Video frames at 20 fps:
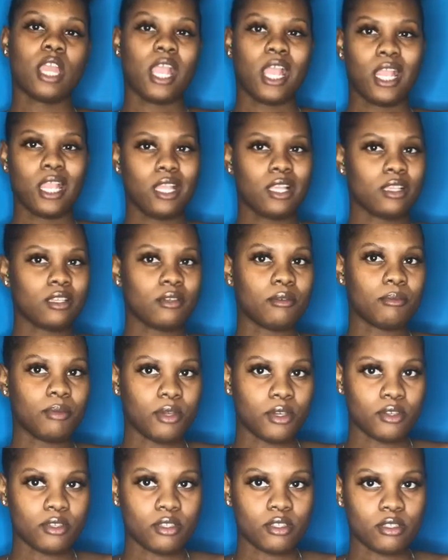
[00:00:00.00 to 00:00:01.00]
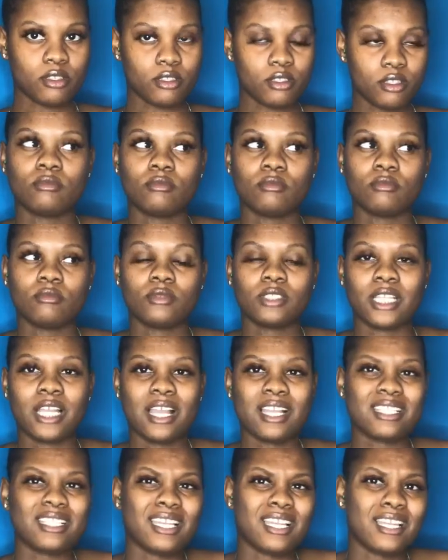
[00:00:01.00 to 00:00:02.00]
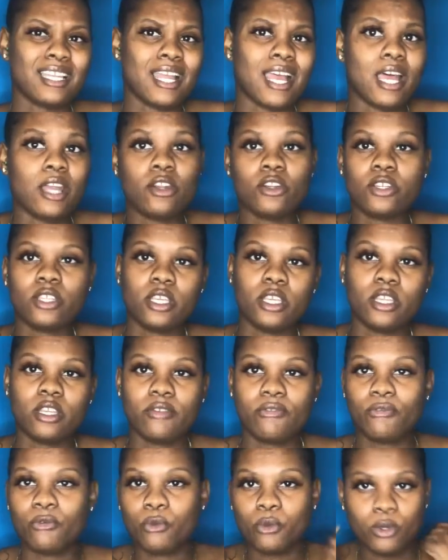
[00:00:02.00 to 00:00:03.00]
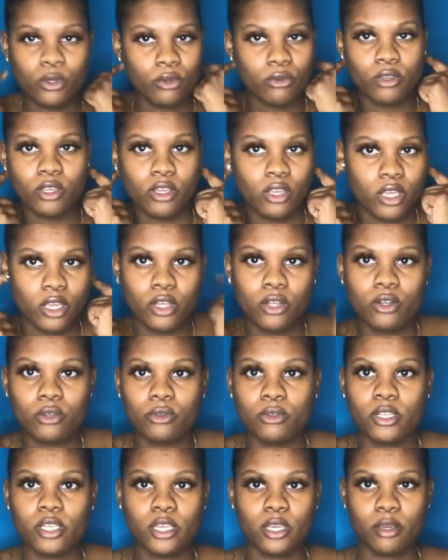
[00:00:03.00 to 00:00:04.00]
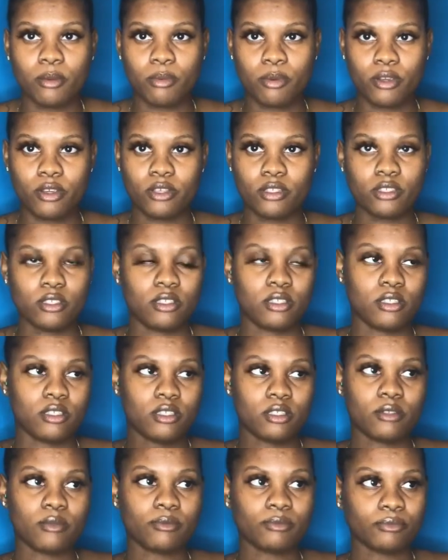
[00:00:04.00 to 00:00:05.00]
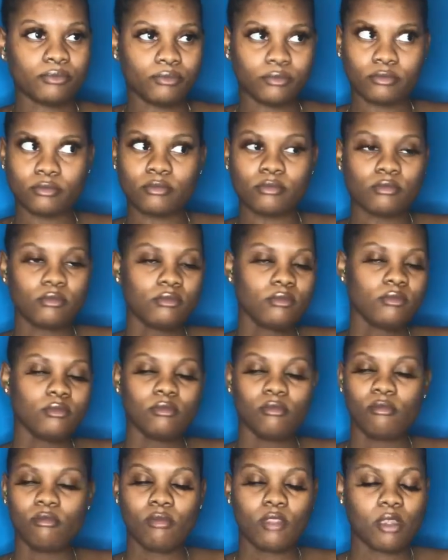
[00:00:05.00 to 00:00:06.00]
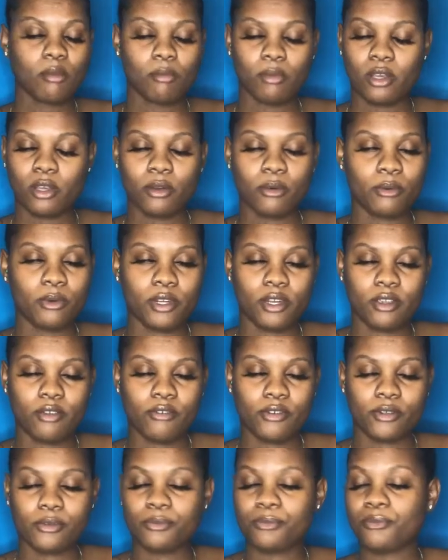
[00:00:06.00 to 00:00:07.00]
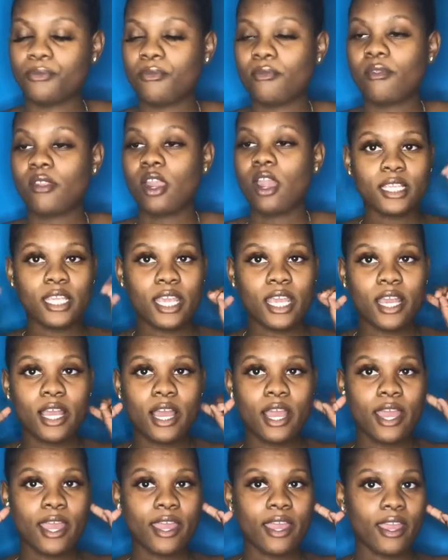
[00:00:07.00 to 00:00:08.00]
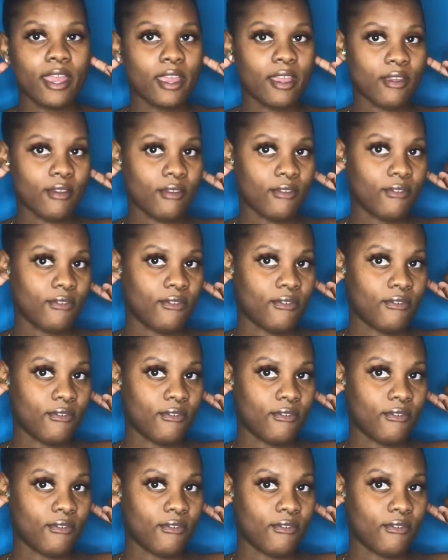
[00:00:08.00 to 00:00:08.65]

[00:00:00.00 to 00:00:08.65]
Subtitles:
8 piercings. I say 9 or 10 if we including ear piercings, but whatever. Yeah, I have